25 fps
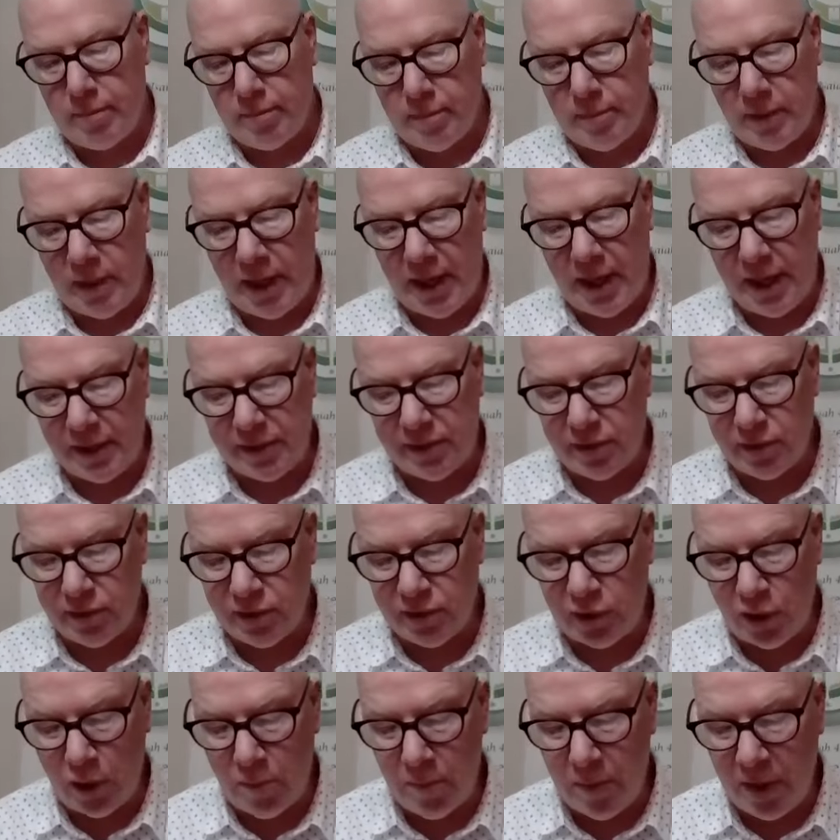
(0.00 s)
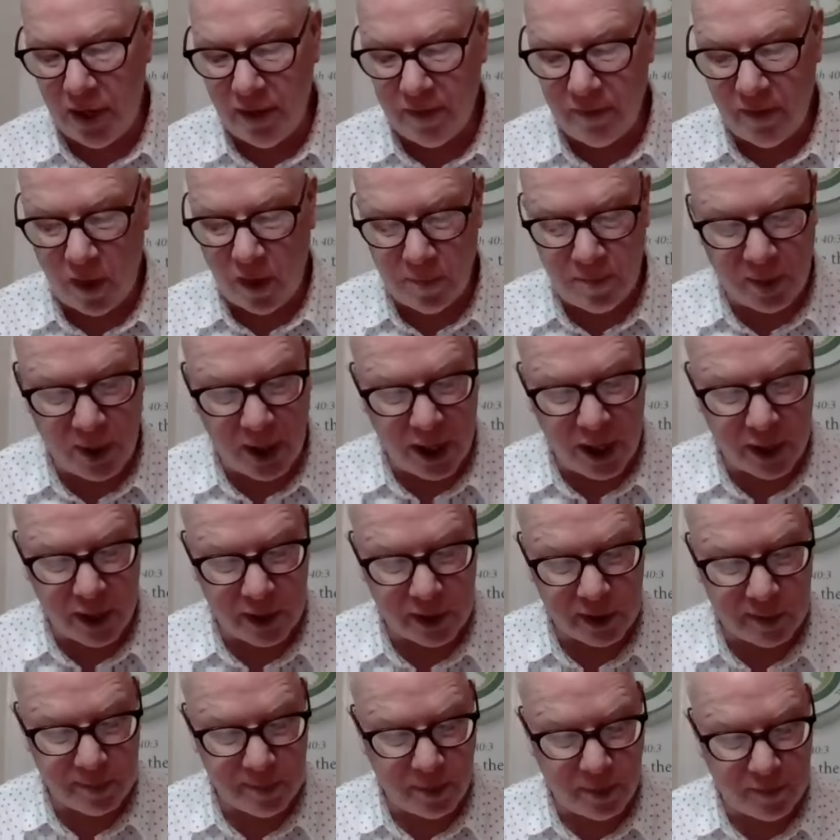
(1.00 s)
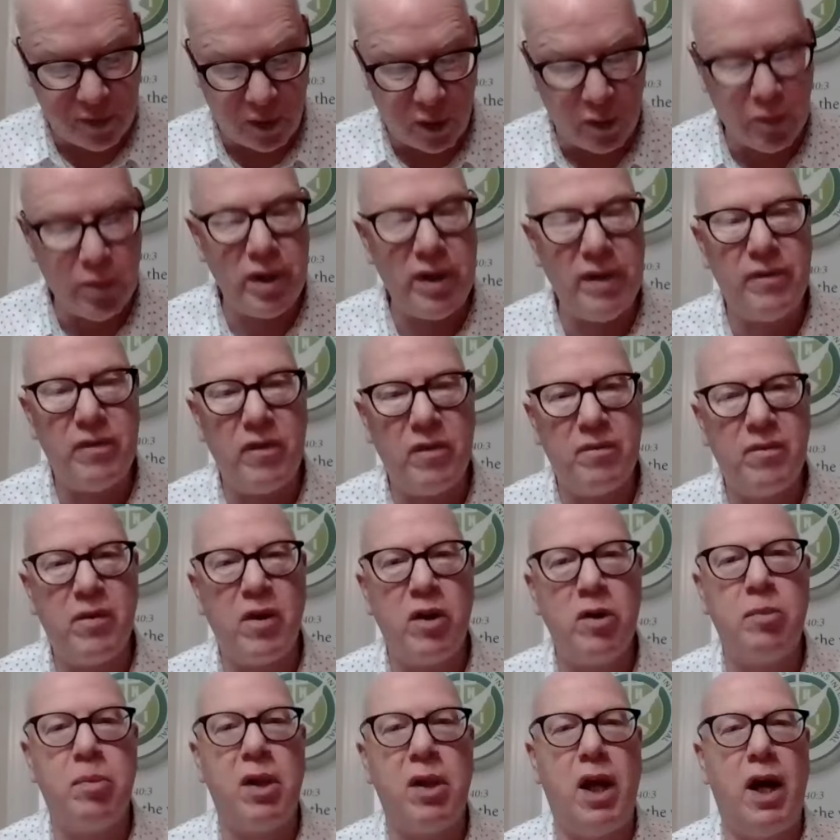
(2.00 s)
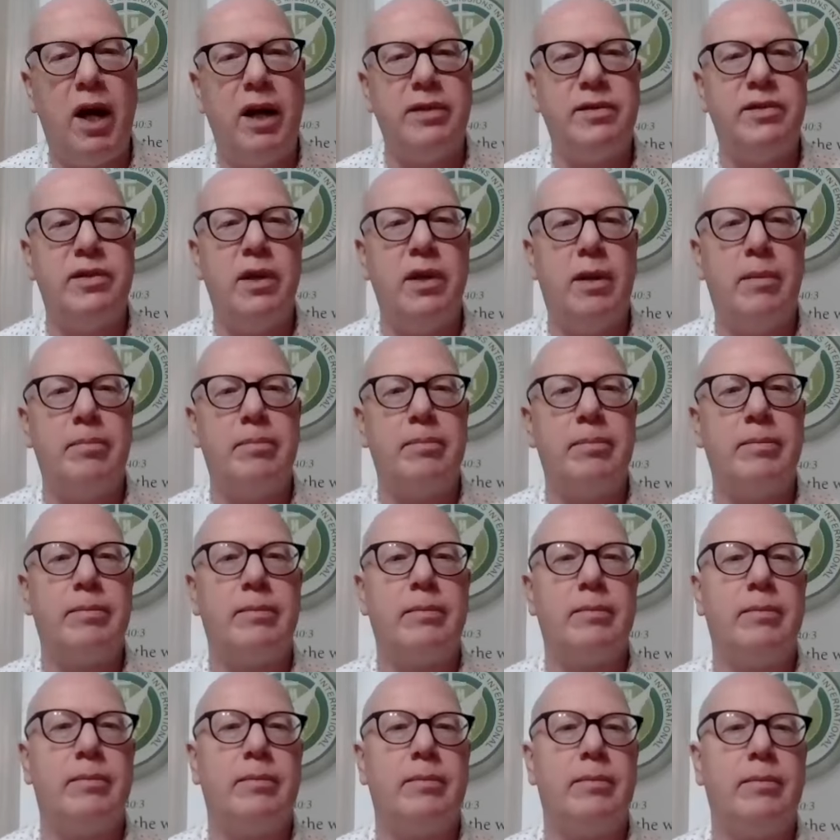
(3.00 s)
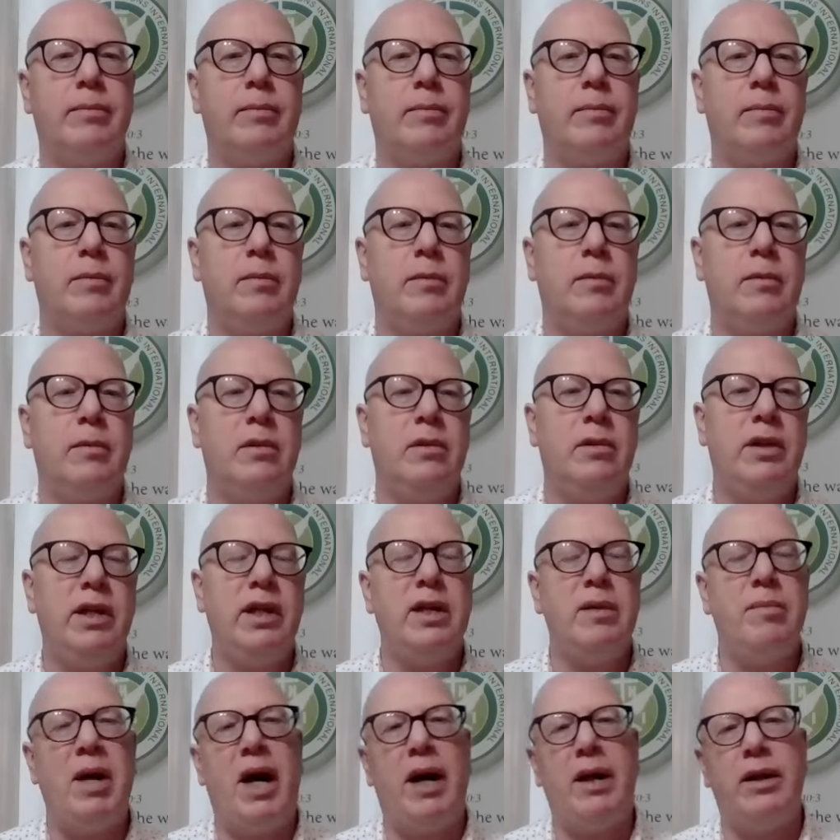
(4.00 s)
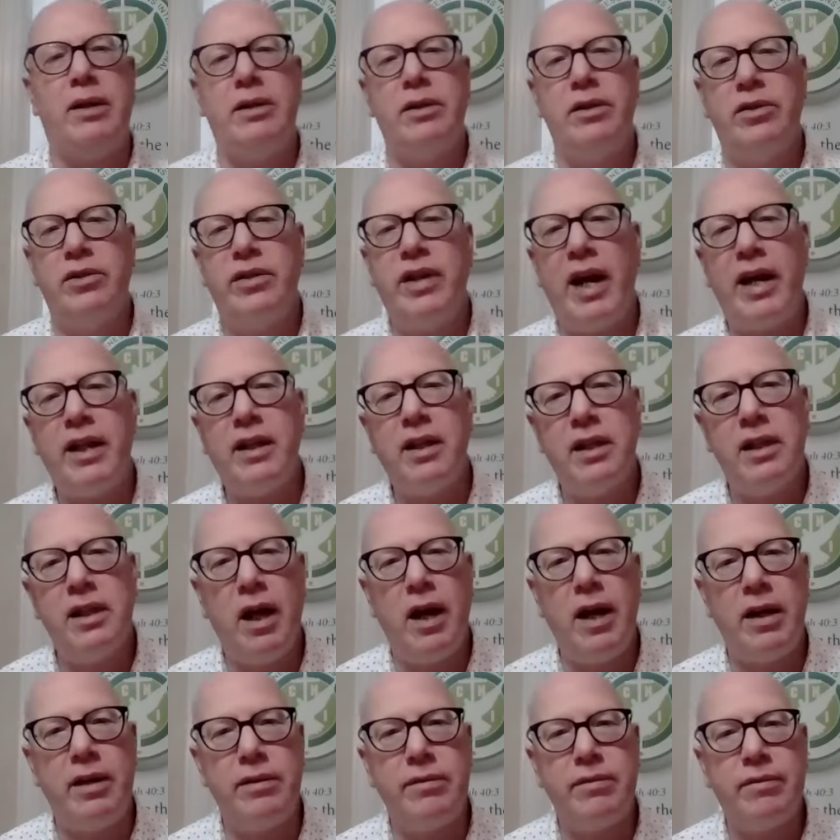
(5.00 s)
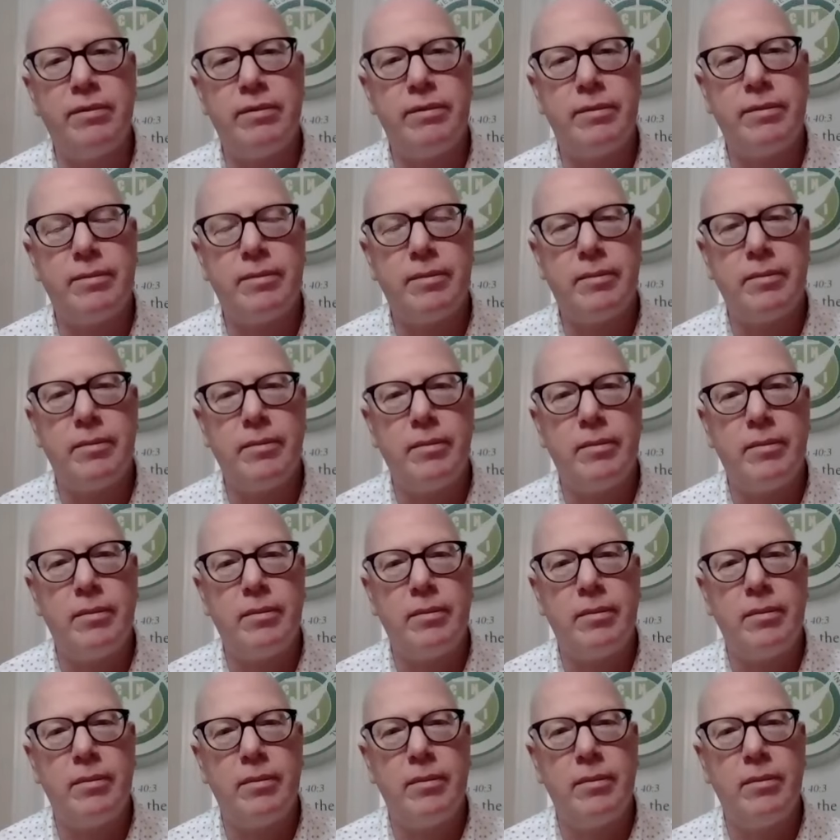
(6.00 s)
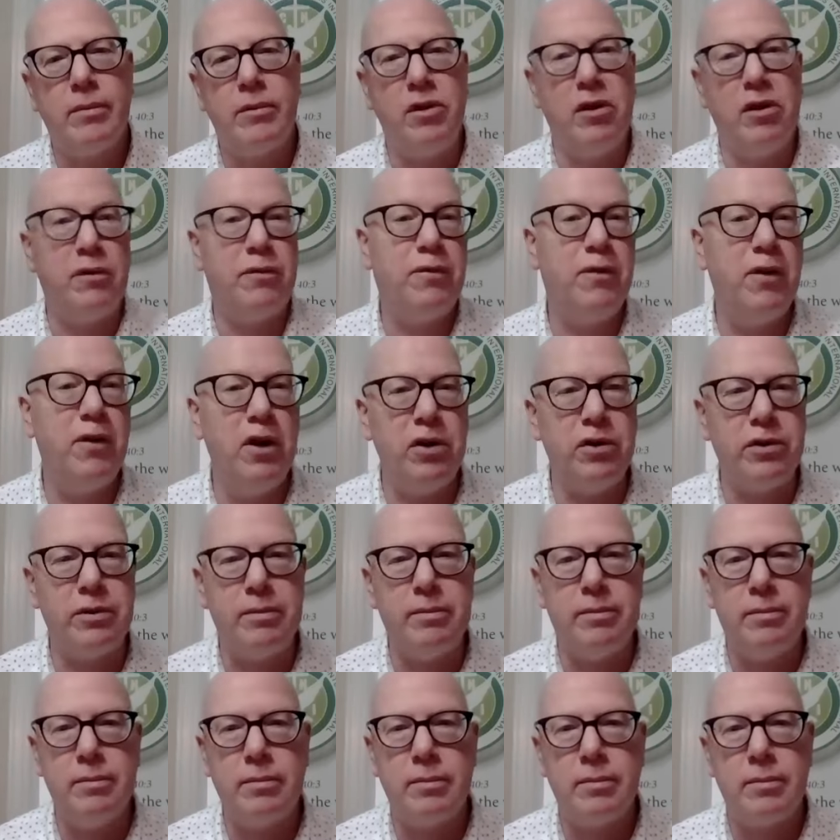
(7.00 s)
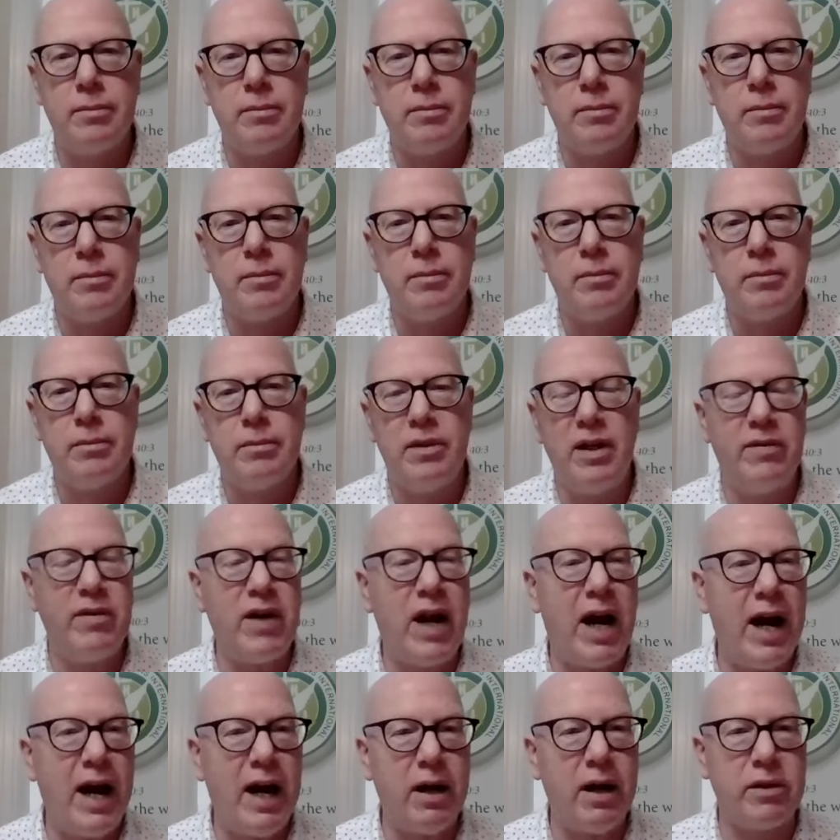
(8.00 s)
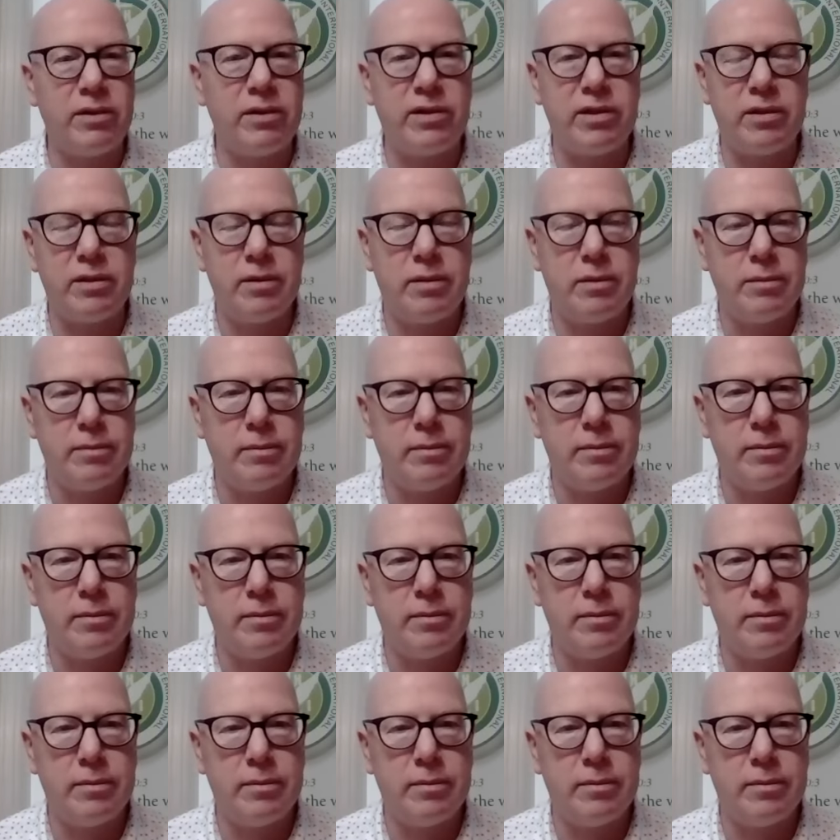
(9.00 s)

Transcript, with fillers: He answers so many of our prayers before we even verbalize them. Think about it, your daily life. You have food, you have a house,